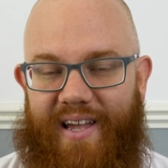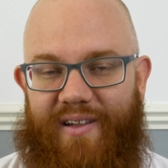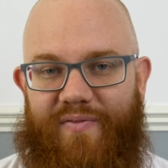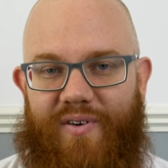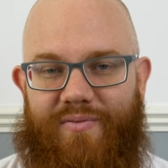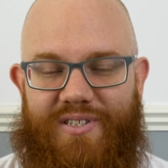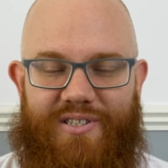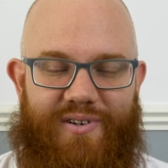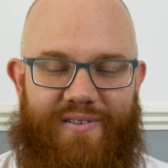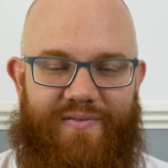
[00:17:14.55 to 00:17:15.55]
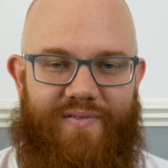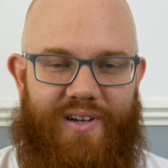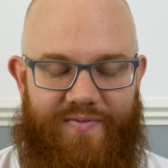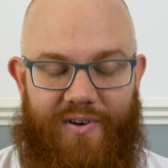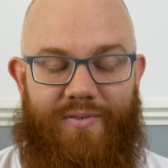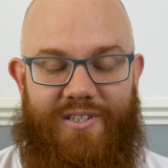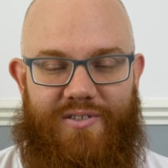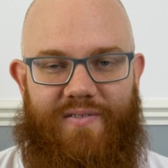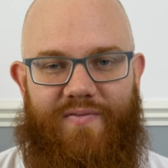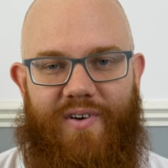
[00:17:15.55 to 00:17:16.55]
getting a folding screen
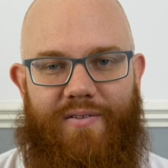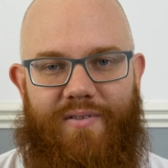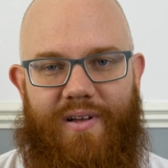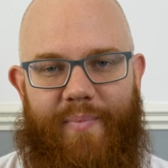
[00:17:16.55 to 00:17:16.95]
phone.